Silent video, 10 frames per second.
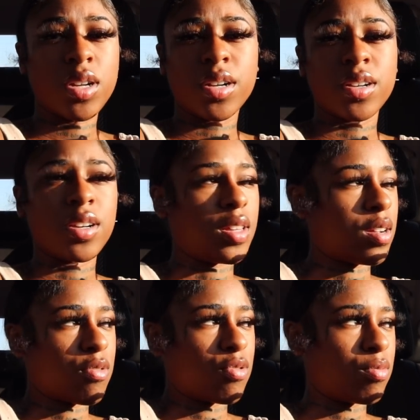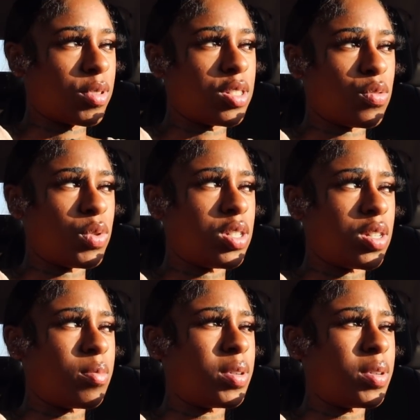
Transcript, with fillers: here in the locker room because it wasn't,